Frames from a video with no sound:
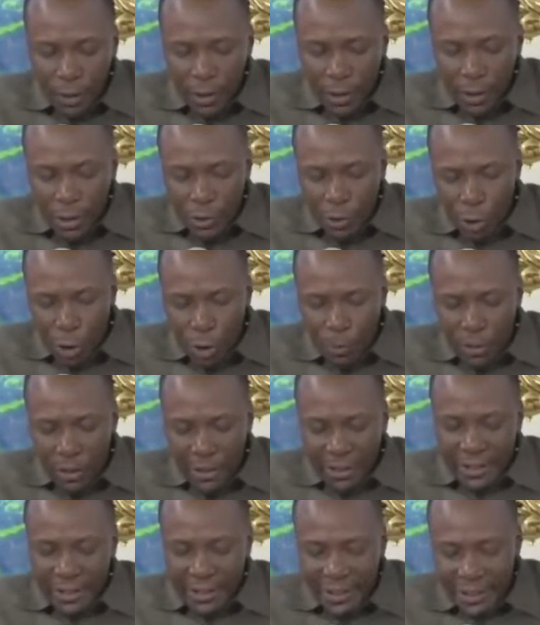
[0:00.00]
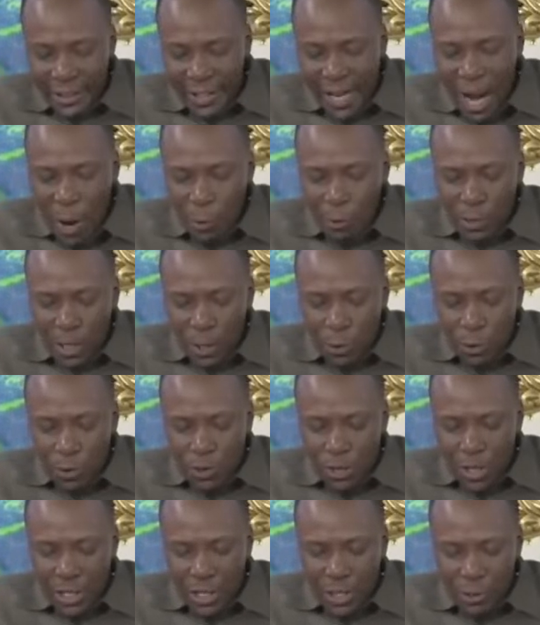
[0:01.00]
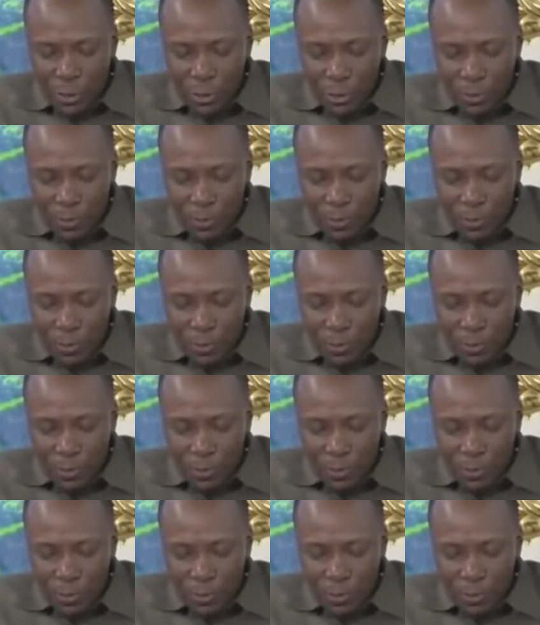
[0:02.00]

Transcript: Solomon Ngigi, hautakosa kitu.